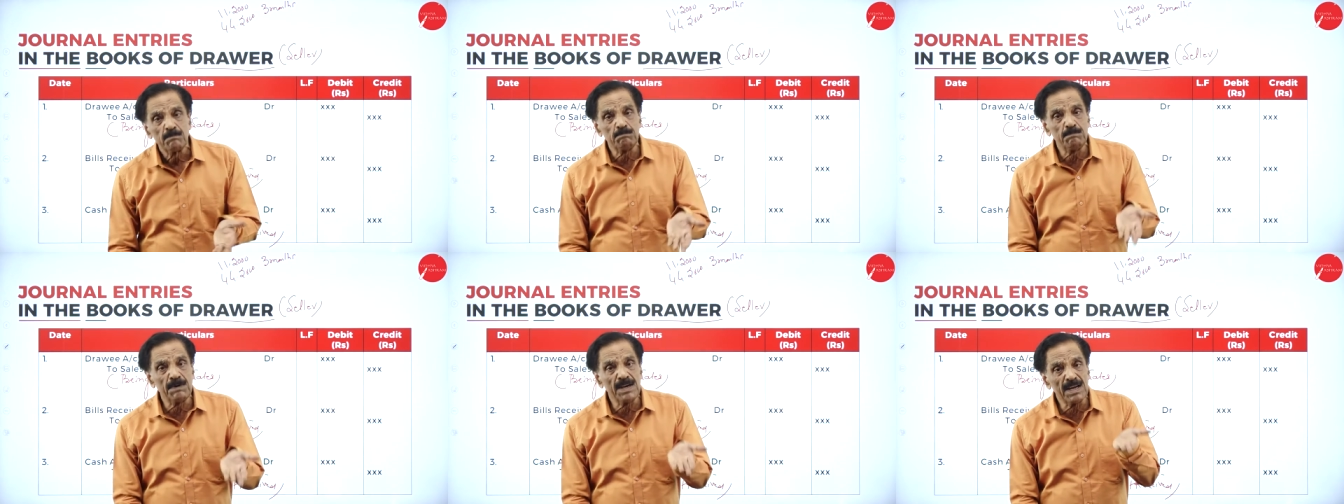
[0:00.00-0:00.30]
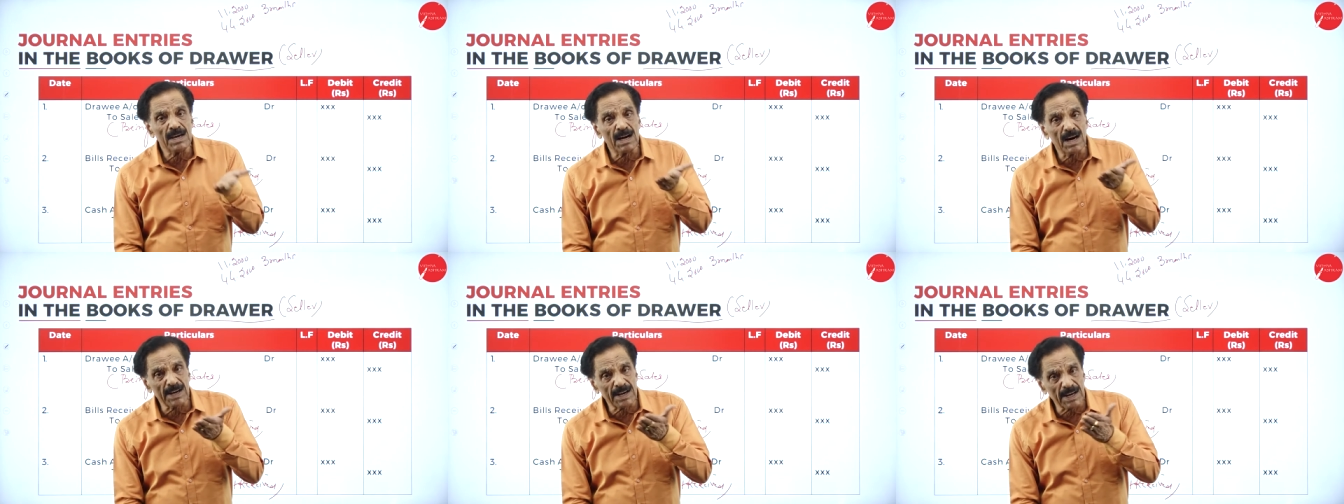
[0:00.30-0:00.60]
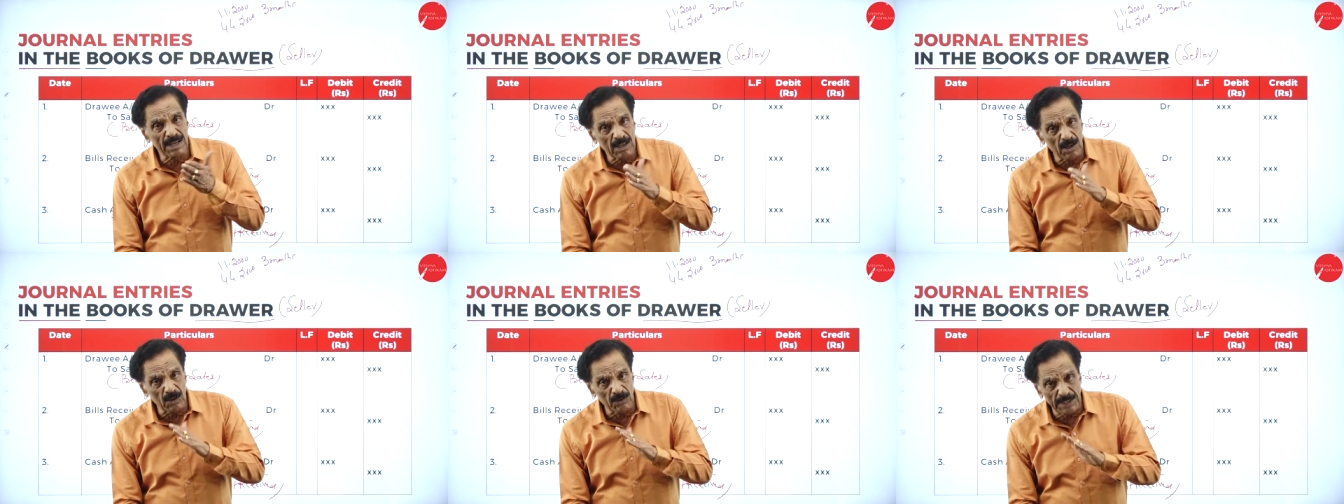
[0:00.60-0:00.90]
BR
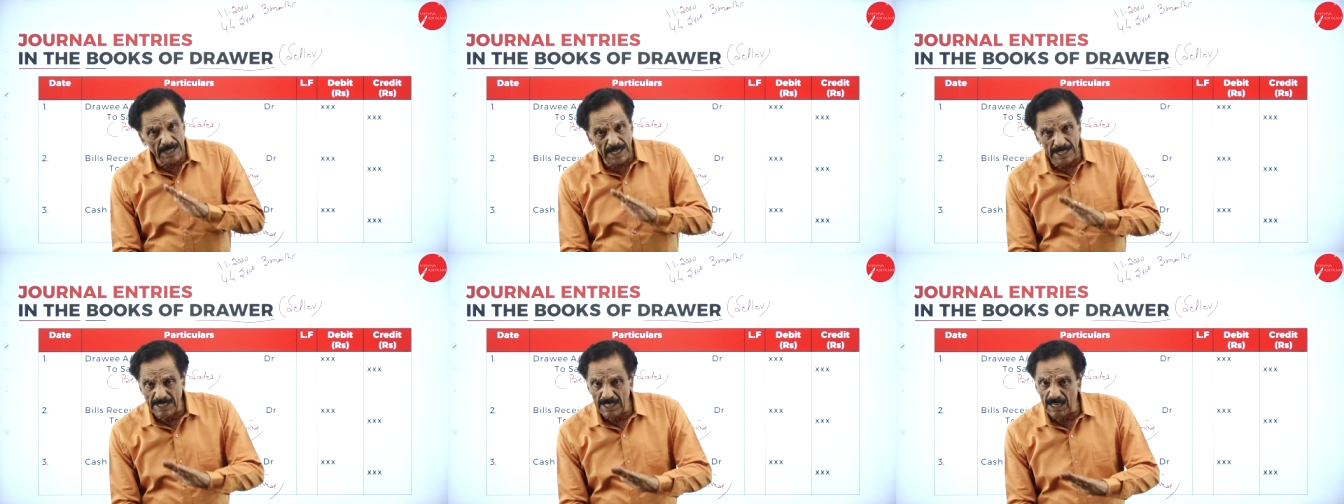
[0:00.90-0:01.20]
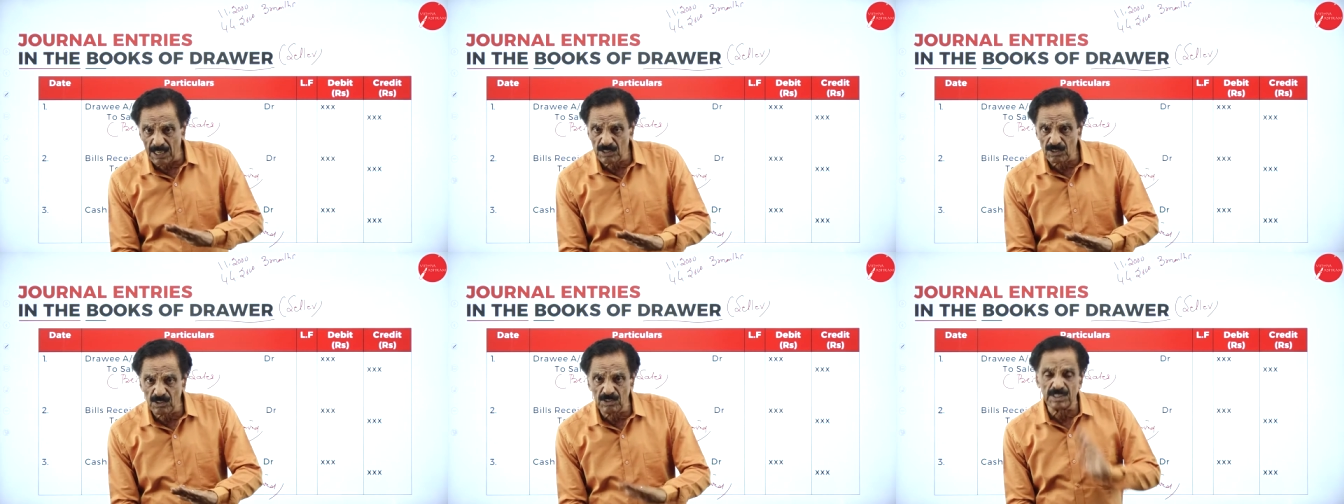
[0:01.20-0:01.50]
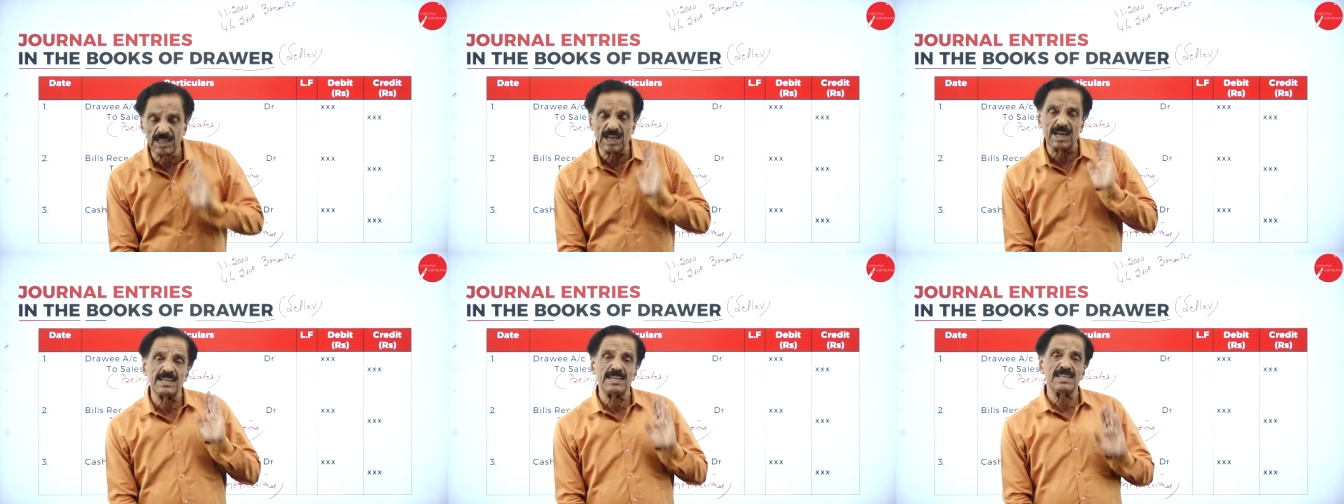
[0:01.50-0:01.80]
account data to
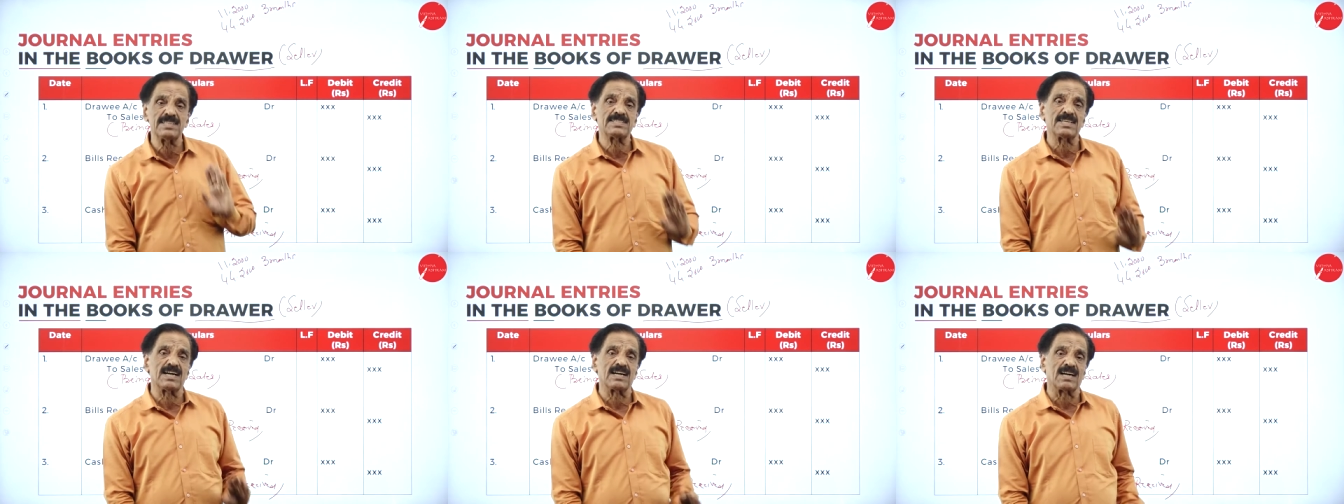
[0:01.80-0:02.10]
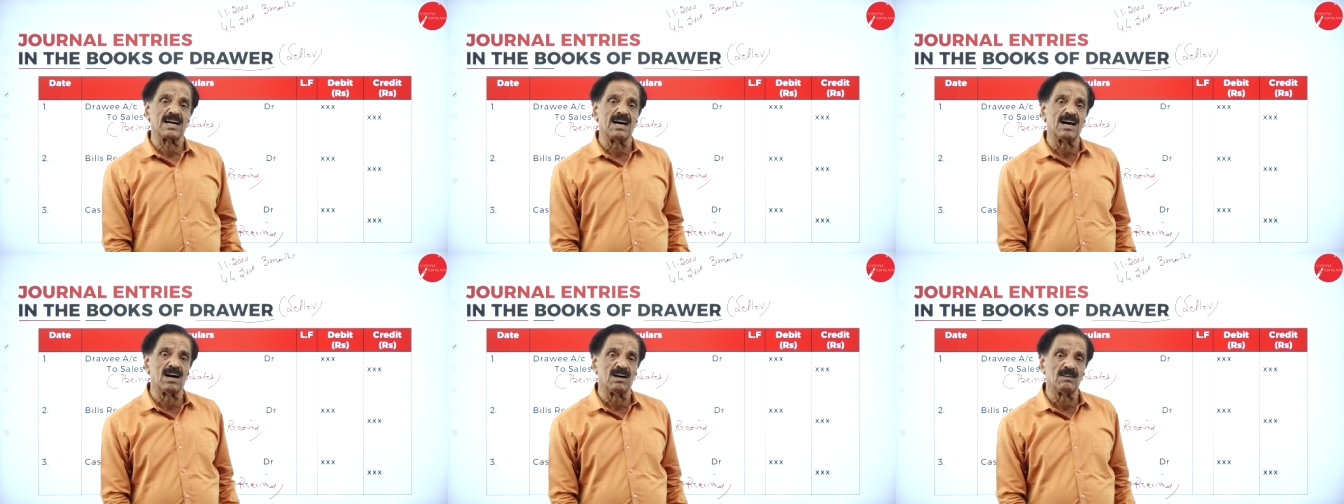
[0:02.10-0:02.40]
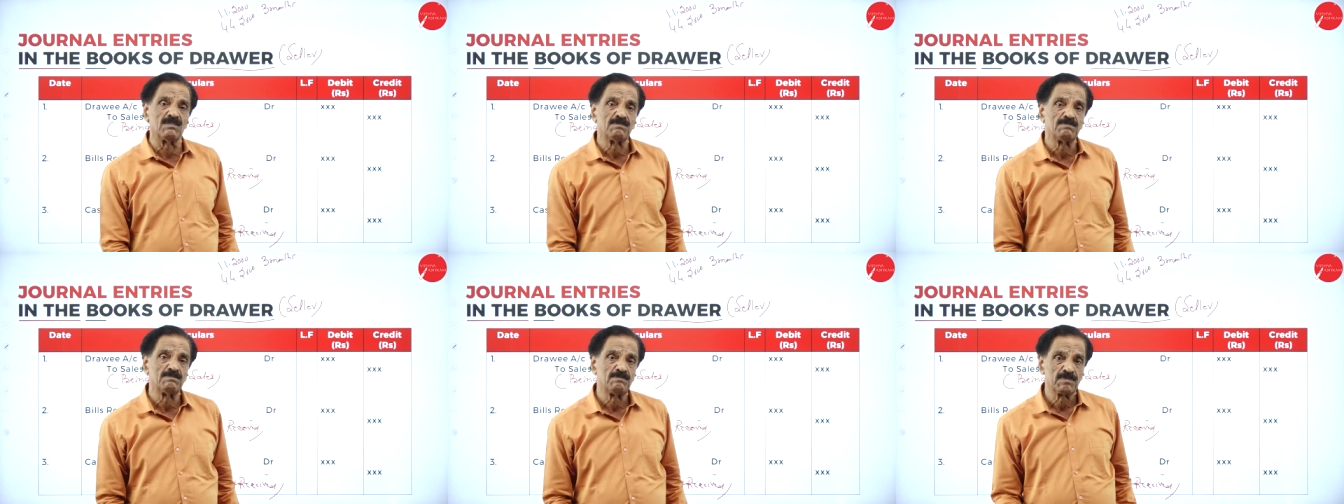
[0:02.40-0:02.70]
draw is
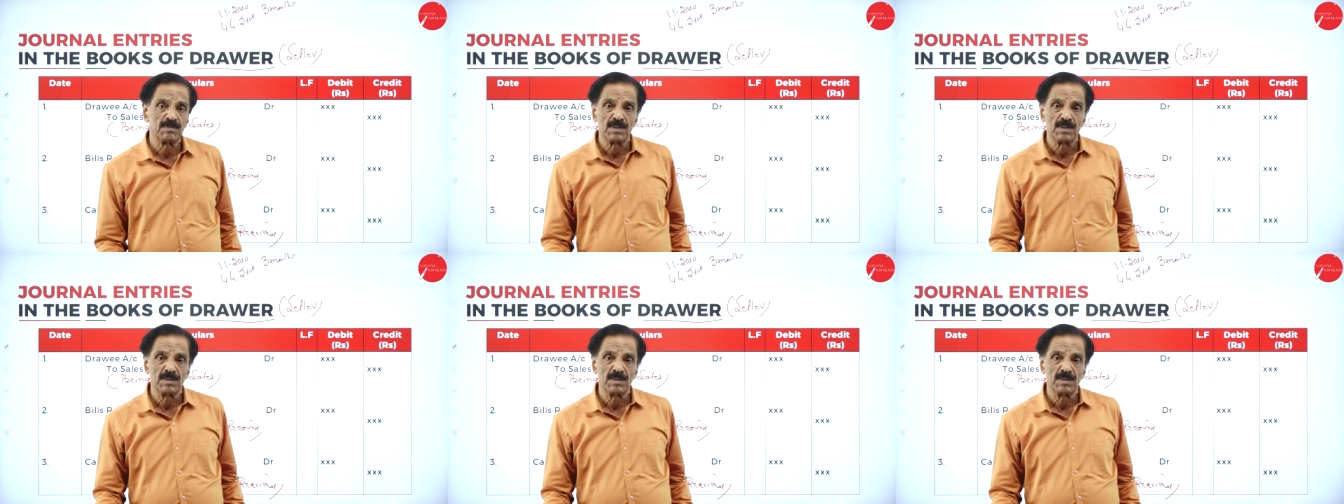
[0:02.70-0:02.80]
account.